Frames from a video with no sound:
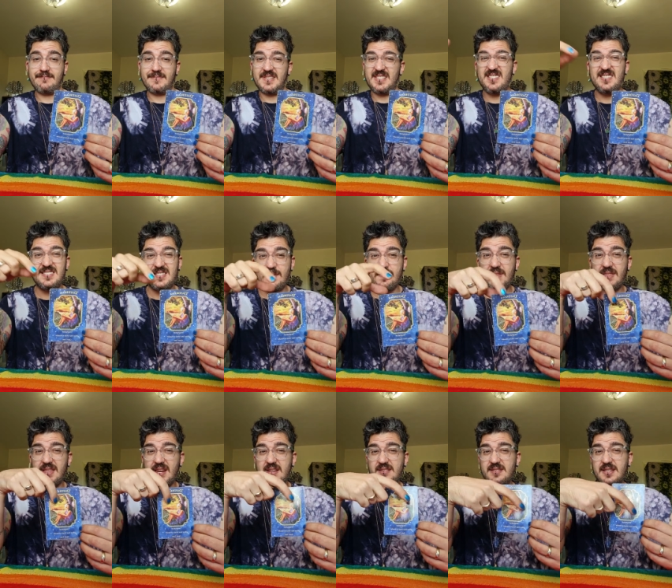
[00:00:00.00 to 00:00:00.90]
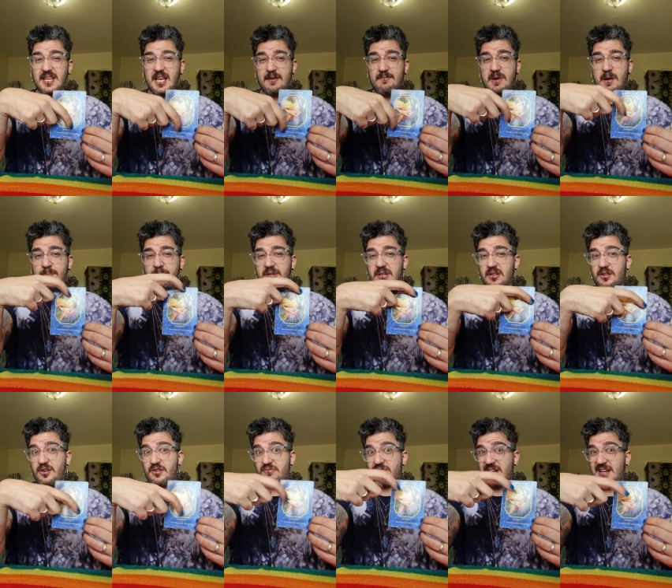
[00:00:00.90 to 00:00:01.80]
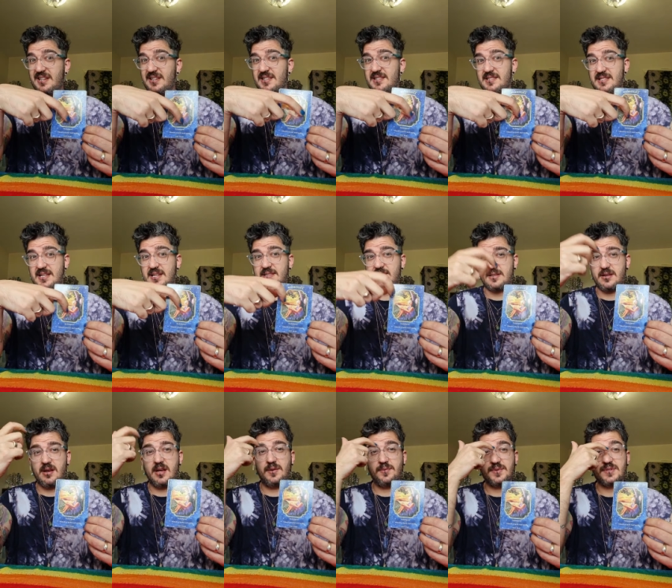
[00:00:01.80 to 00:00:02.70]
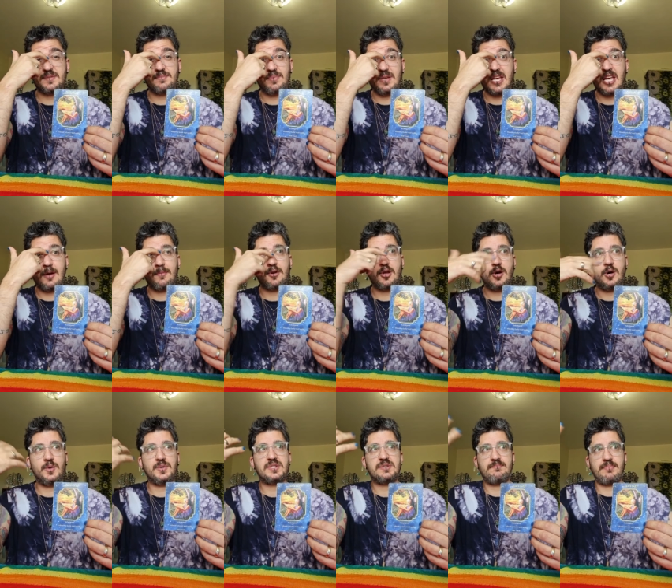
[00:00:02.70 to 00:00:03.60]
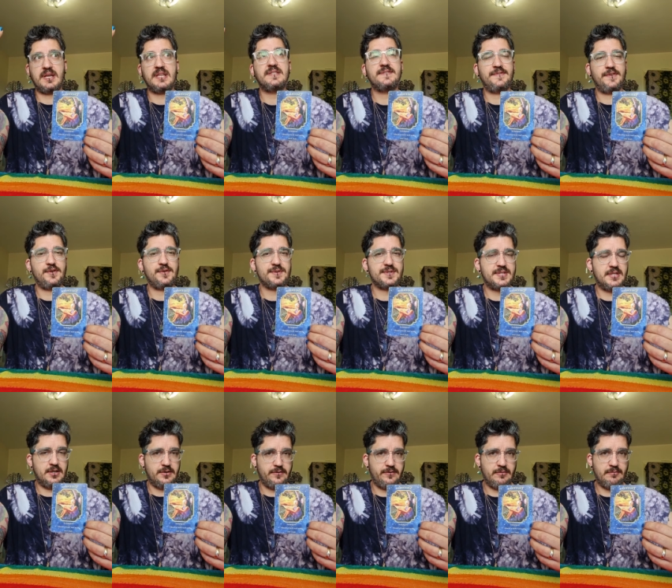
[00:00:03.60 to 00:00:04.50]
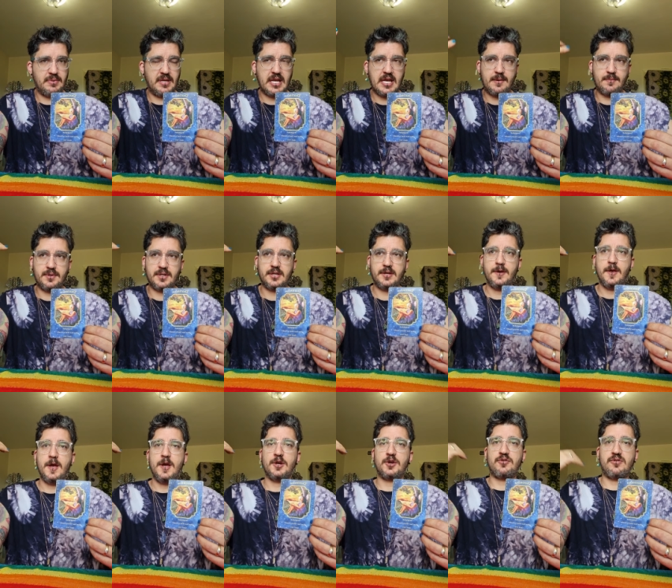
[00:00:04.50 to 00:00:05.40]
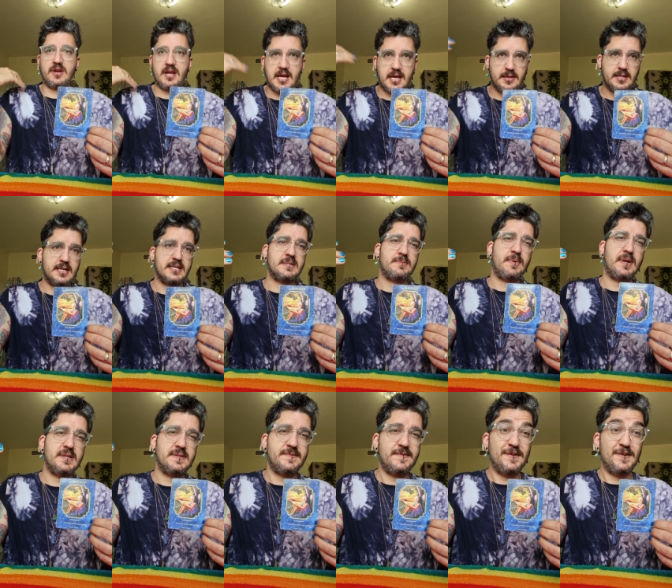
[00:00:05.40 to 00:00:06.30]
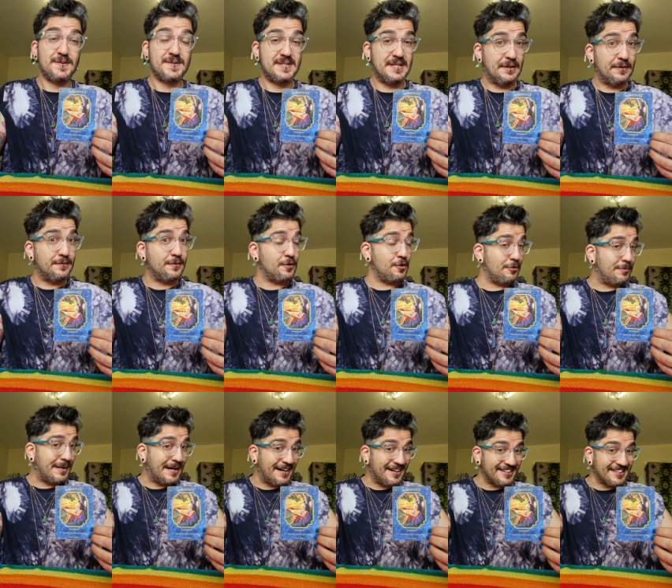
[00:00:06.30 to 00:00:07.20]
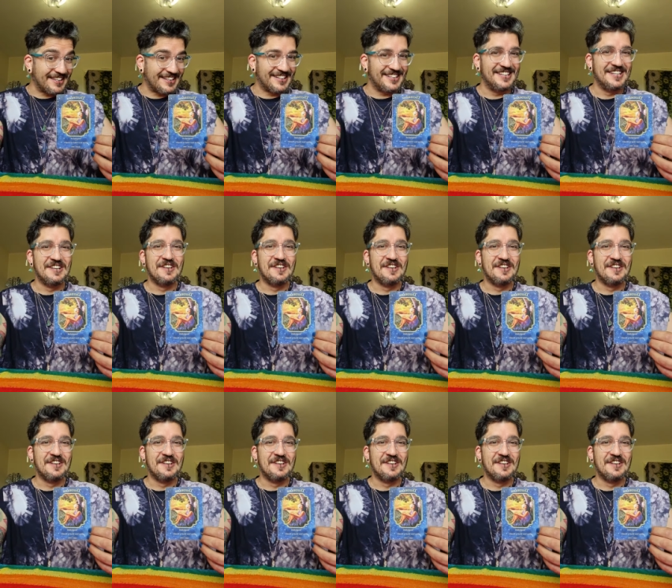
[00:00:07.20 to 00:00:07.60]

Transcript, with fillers: This is something that actually came up in a lot of readings last night was being able to hold space for yourself and being able to create that space for yourself or your partner